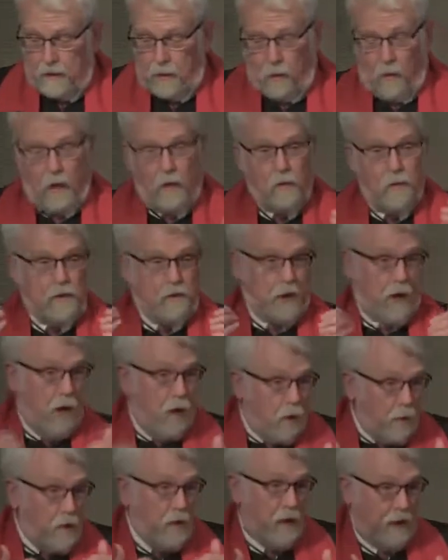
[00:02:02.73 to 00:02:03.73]
what was
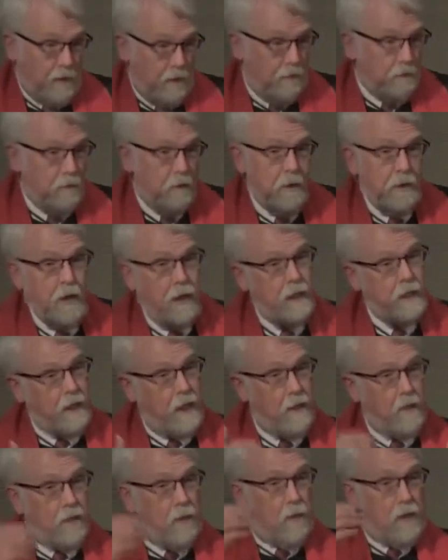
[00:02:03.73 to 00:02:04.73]
owed him, and
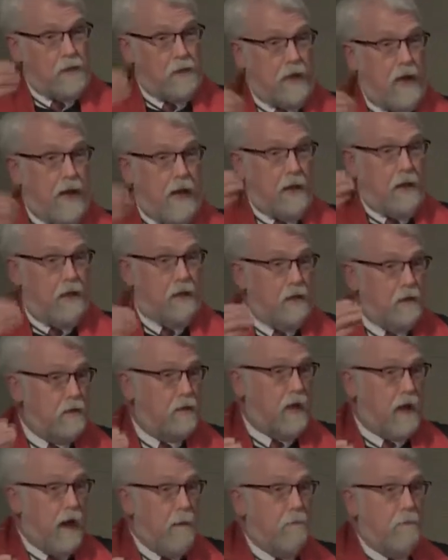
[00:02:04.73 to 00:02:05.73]
then, of course, adding on
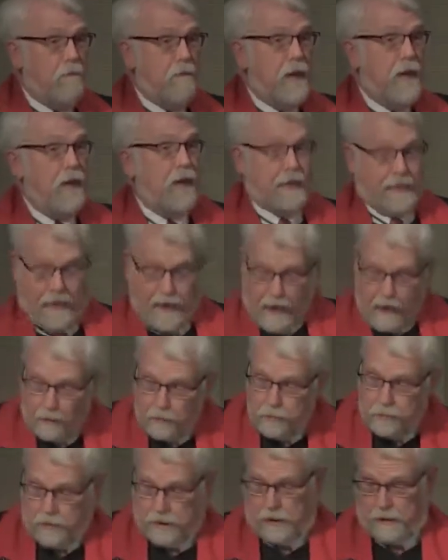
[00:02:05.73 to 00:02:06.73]
top of that a
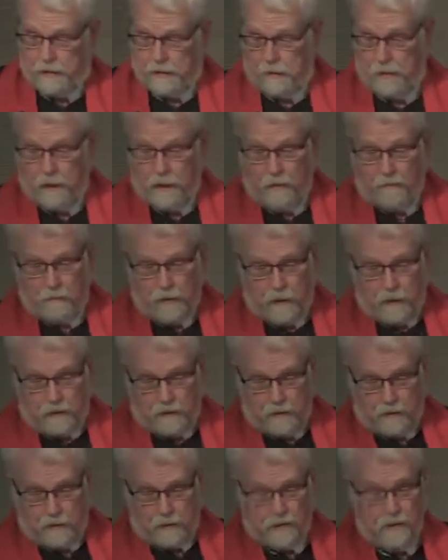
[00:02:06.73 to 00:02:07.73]
gouging of
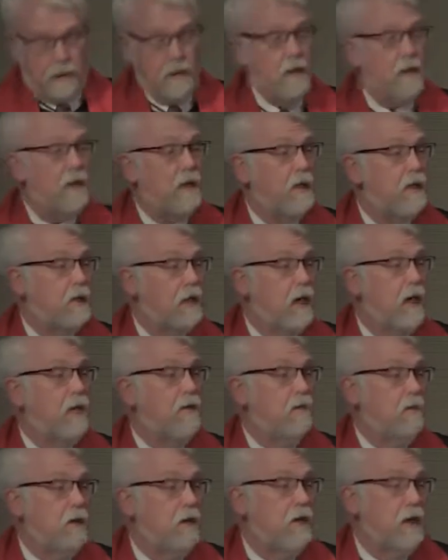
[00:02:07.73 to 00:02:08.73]
others in
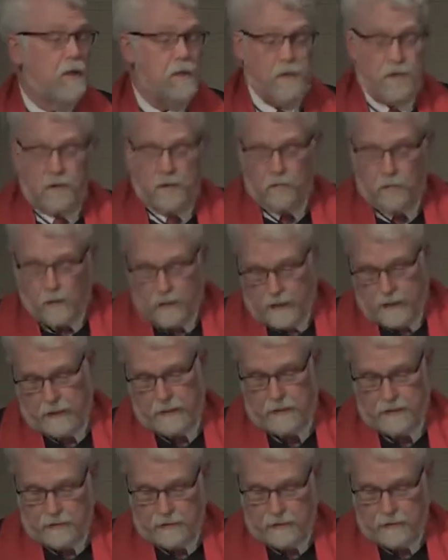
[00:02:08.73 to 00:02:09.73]
unrelenting
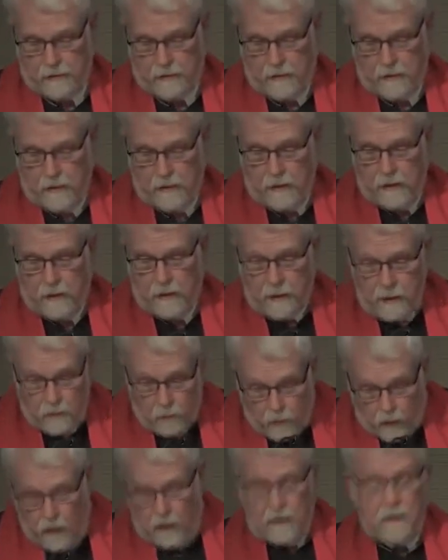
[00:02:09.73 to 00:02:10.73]
ways. He
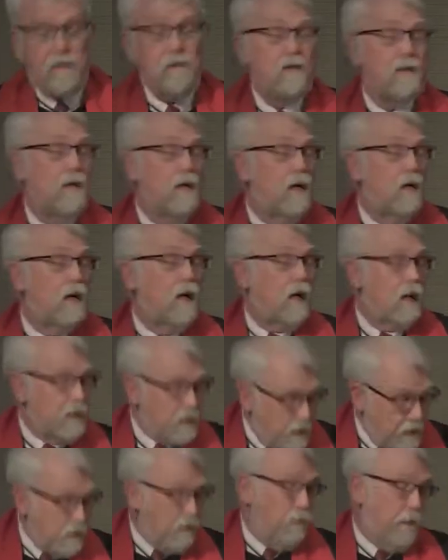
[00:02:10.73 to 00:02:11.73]
was a
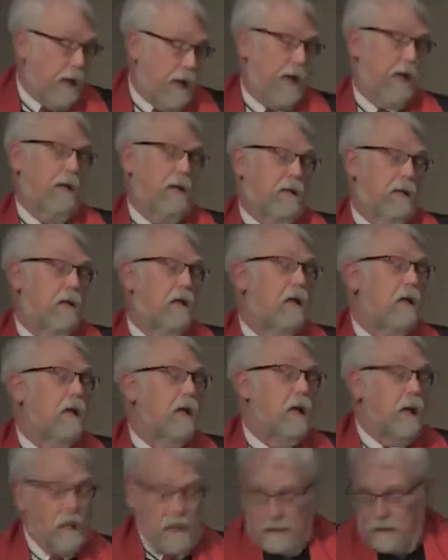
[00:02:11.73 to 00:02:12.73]
little man,
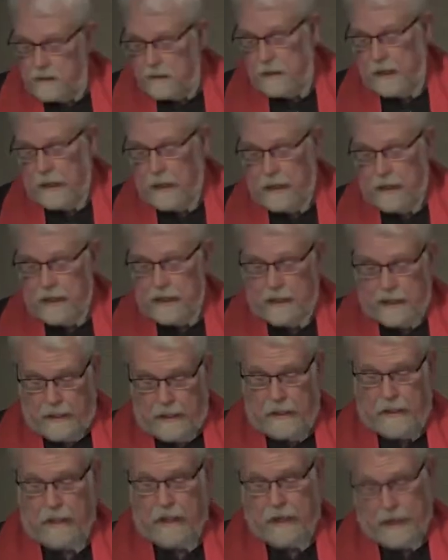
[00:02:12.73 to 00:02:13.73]
inside
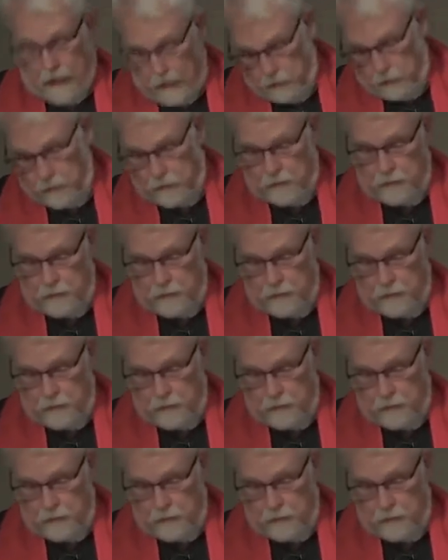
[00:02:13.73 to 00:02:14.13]
and out.